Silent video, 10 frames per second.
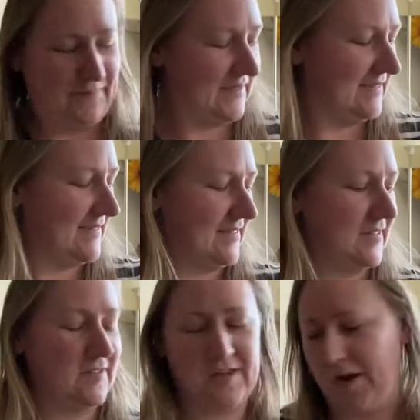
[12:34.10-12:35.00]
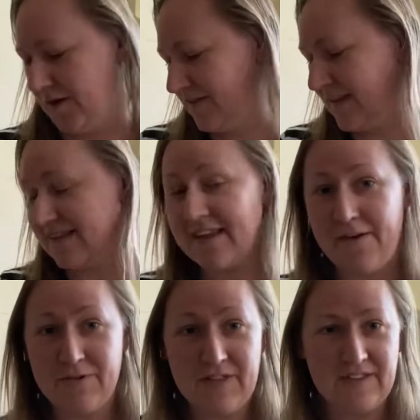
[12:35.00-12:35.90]
So that's
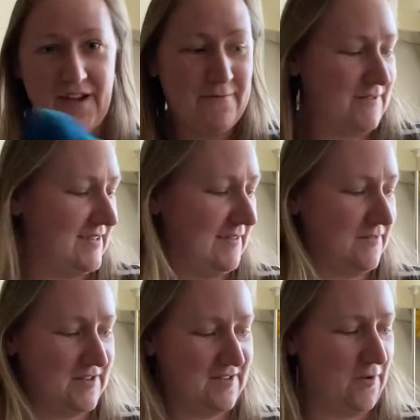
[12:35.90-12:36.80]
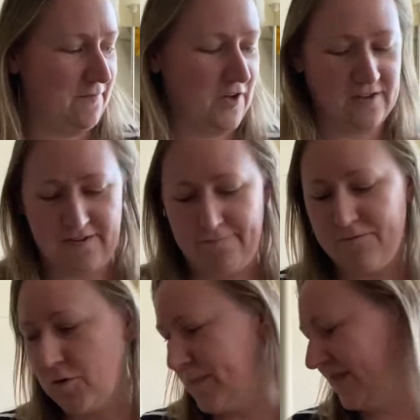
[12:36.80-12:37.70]
everything that I've received so far. So
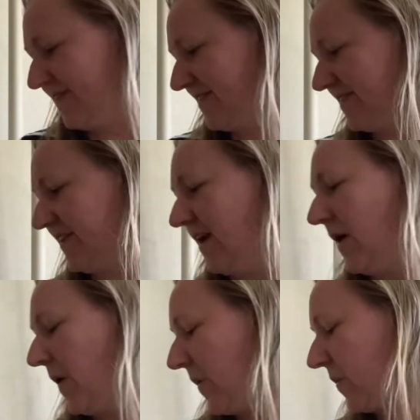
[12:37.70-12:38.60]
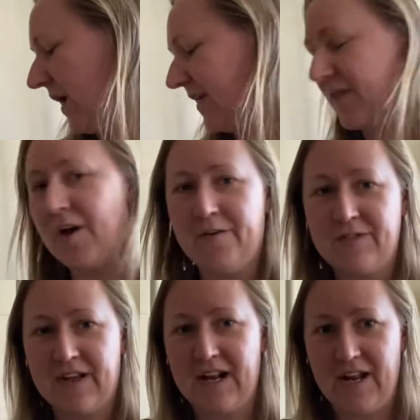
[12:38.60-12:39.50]
4 months worth of
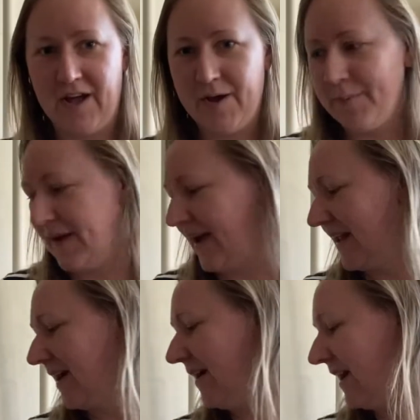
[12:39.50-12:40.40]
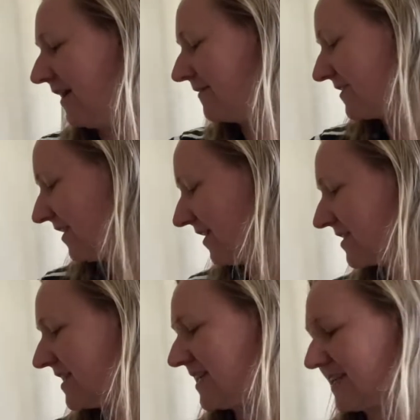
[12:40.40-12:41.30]
the club, and I have
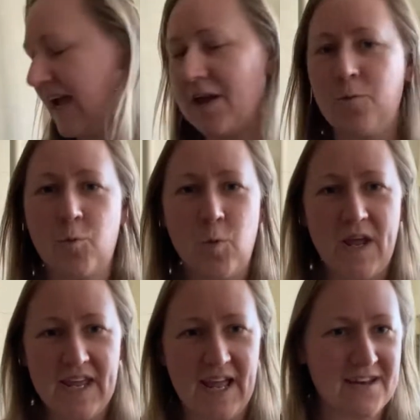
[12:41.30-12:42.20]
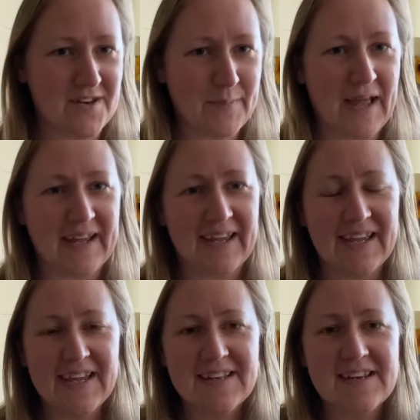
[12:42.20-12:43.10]
started a weekender
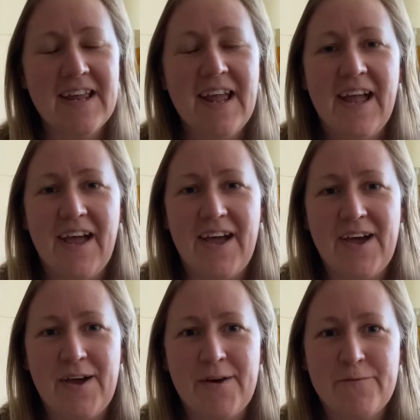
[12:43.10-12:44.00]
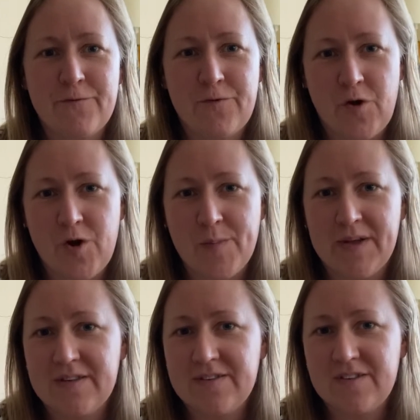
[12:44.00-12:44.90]
blanket from
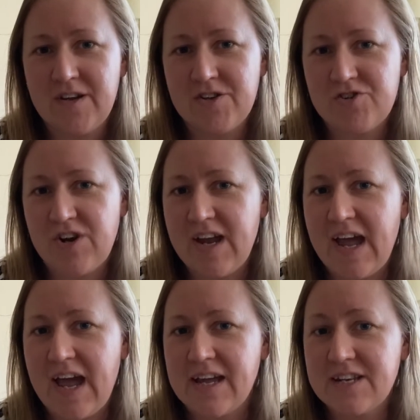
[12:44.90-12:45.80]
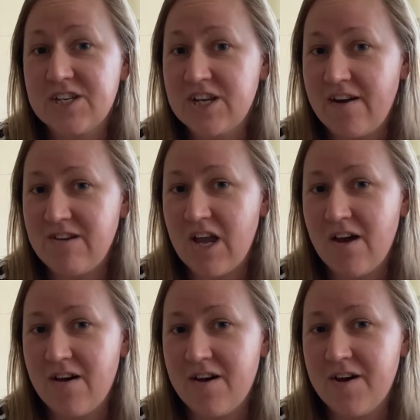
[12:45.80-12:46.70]
Sandra at Cherry
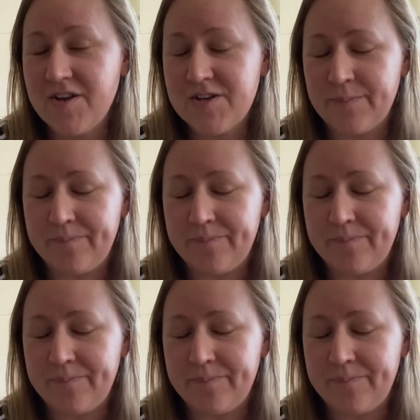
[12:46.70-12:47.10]
Heart,